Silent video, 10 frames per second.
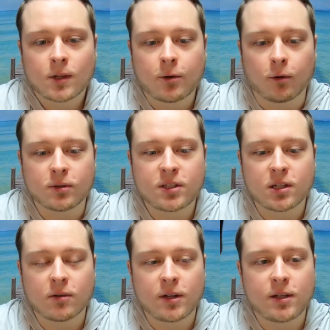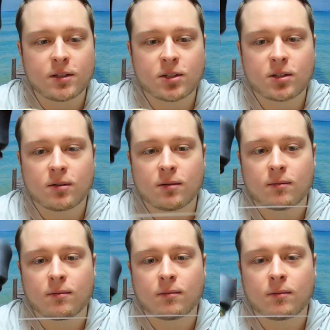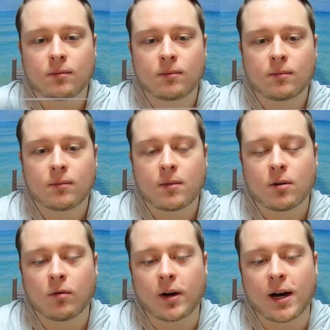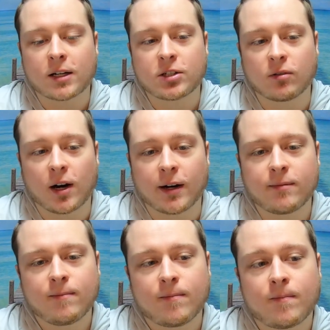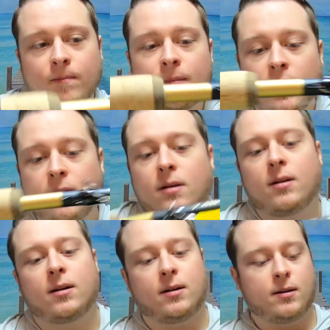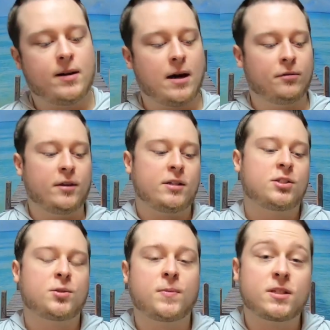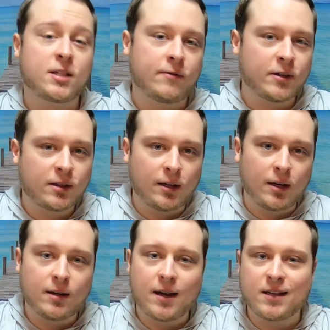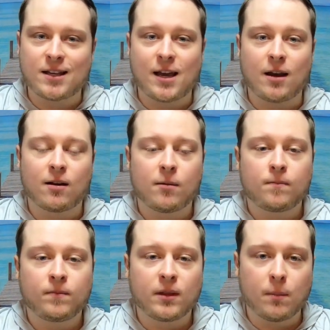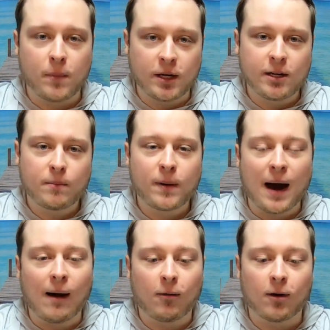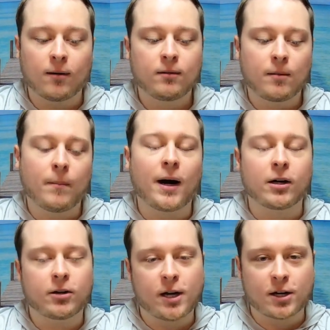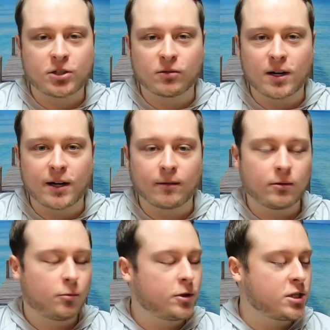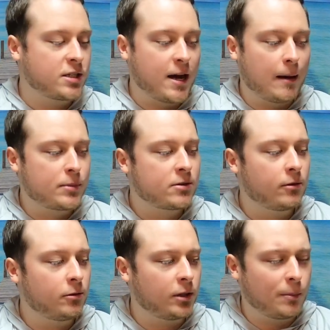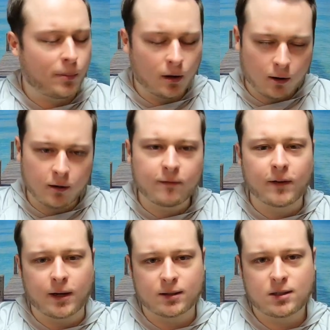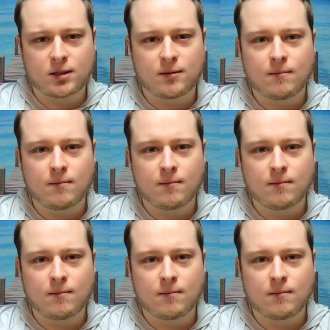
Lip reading: Gold Series reaction rod. Now this specifically is a medium power, moderate action rod, which is absolutely perfect